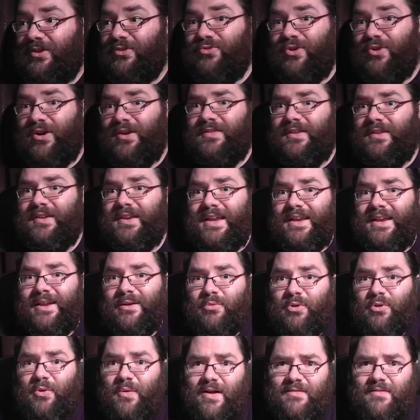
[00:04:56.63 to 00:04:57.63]
tried the
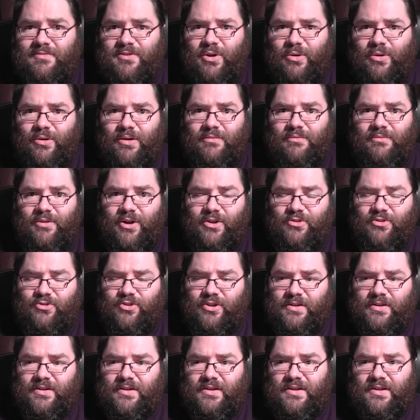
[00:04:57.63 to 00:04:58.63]
DWF yogurt
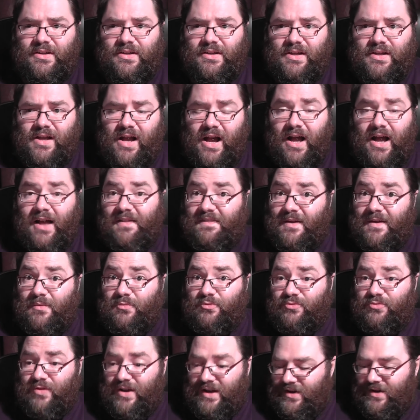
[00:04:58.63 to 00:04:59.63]
version, and that
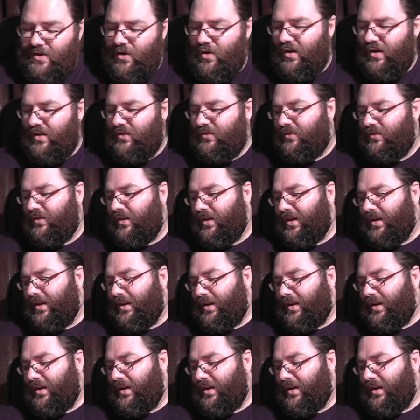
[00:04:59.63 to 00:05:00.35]
was really nice.